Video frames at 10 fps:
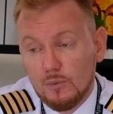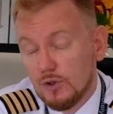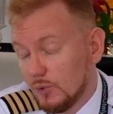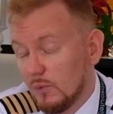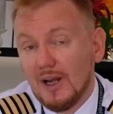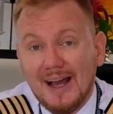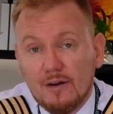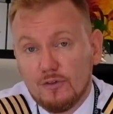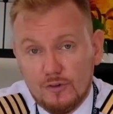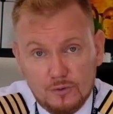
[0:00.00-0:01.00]
which we will
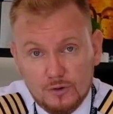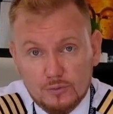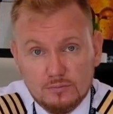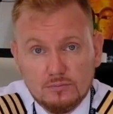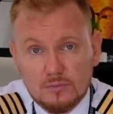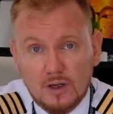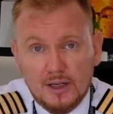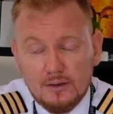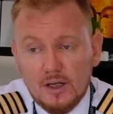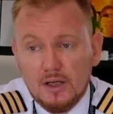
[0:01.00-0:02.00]
have to do right?